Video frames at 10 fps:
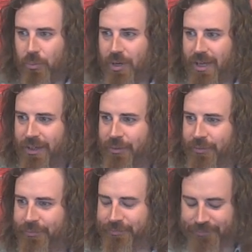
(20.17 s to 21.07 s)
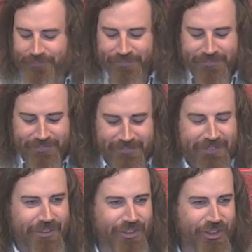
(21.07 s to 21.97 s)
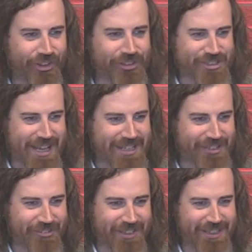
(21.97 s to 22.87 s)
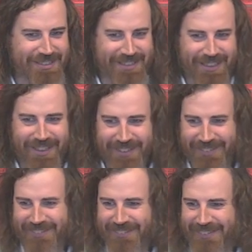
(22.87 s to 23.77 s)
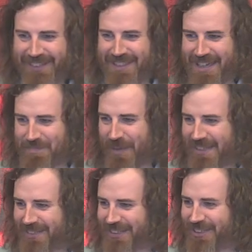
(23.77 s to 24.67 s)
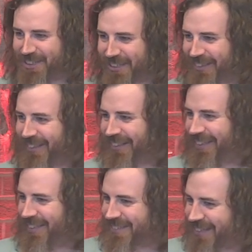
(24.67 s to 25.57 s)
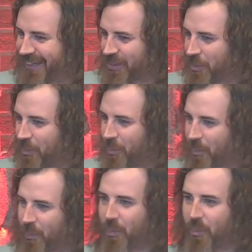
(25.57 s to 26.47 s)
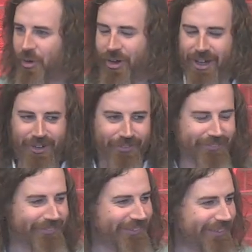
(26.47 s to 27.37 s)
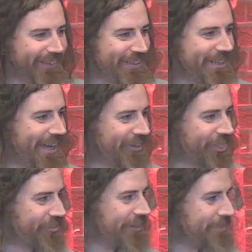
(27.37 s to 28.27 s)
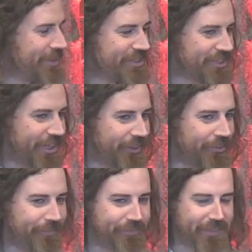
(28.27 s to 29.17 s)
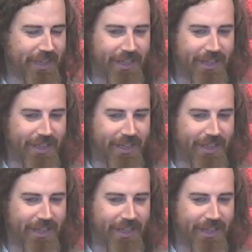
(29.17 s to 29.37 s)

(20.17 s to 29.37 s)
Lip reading: Wow. God's angry, isn't he, in that passage? It's like, wow. Now, 3 months ago,